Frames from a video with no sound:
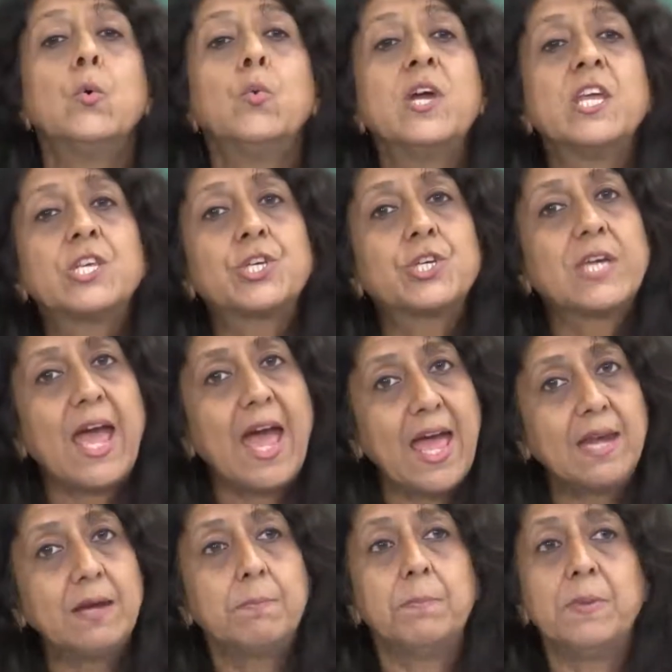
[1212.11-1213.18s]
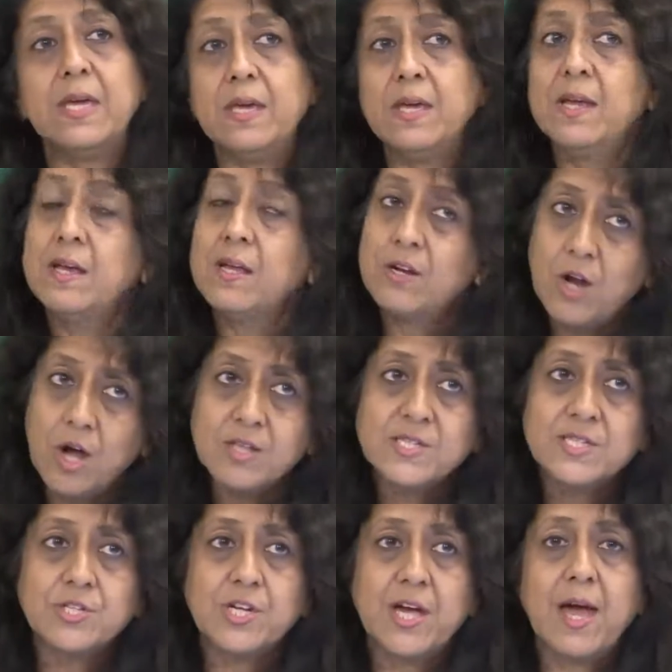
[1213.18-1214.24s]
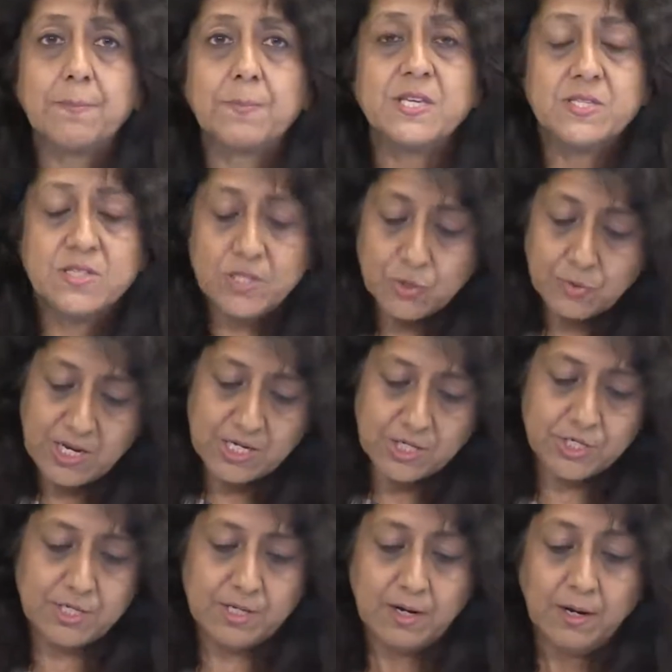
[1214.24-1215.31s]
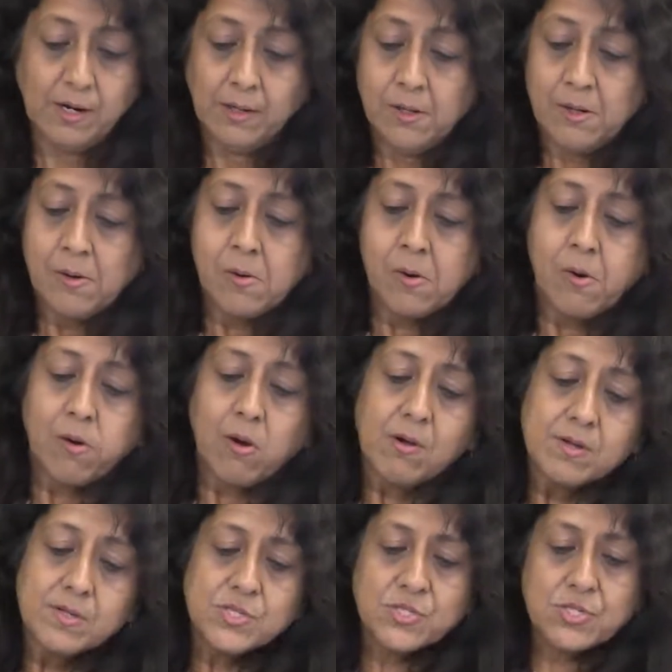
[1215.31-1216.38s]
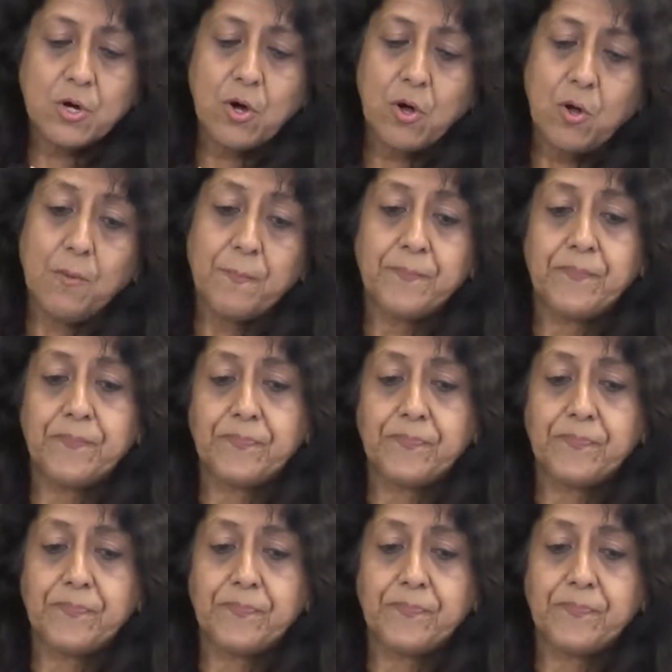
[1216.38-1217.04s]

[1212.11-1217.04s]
which can be not such a happy situation. So